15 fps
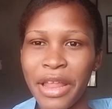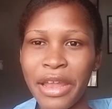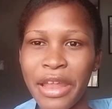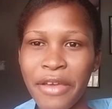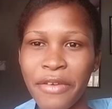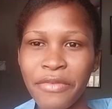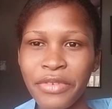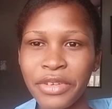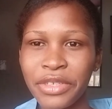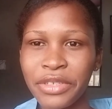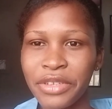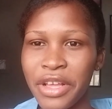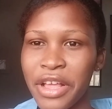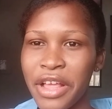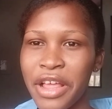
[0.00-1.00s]

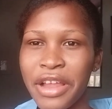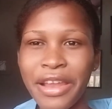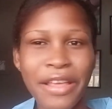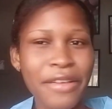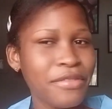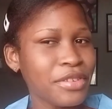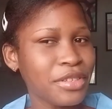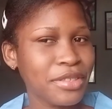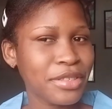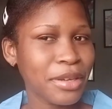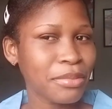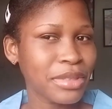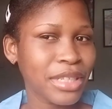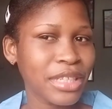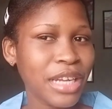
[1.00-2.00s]
11
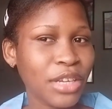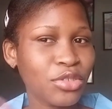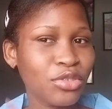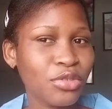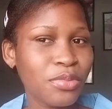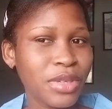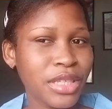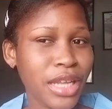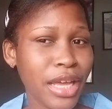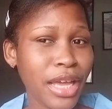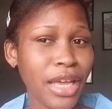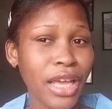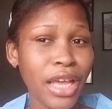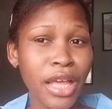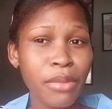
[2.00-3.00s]
something, I should be
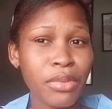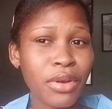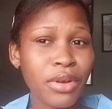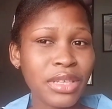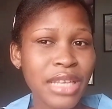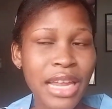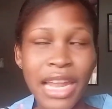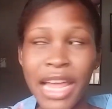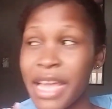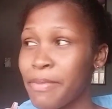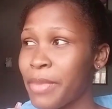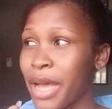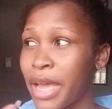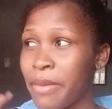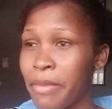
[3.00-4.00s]
there because I
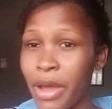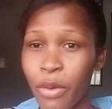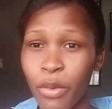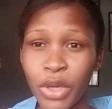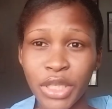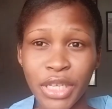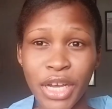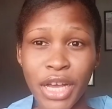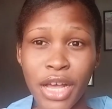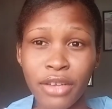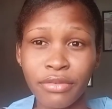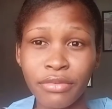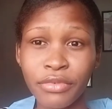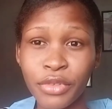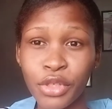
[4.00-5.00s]
like buying my water,
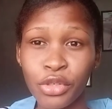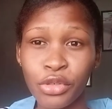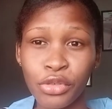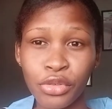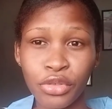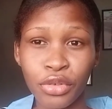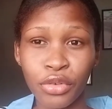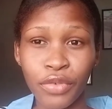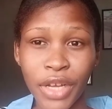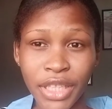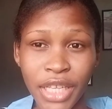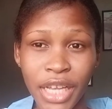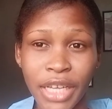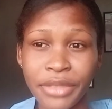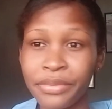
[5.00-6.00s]
fruit juice over
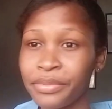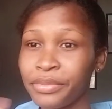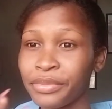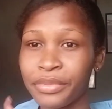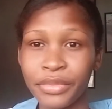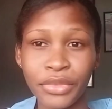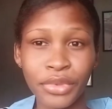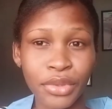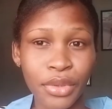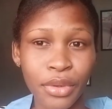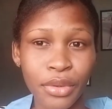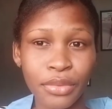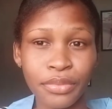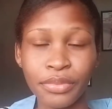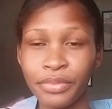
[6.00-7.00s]
there.
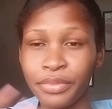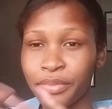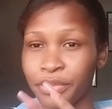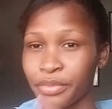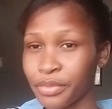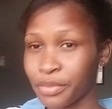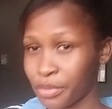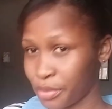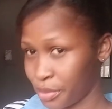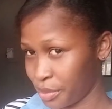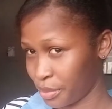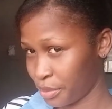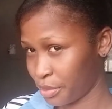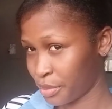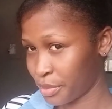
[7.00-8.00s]
So
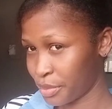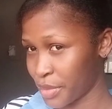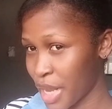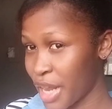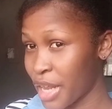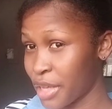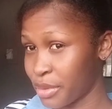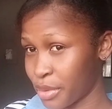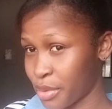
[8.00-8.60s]
let's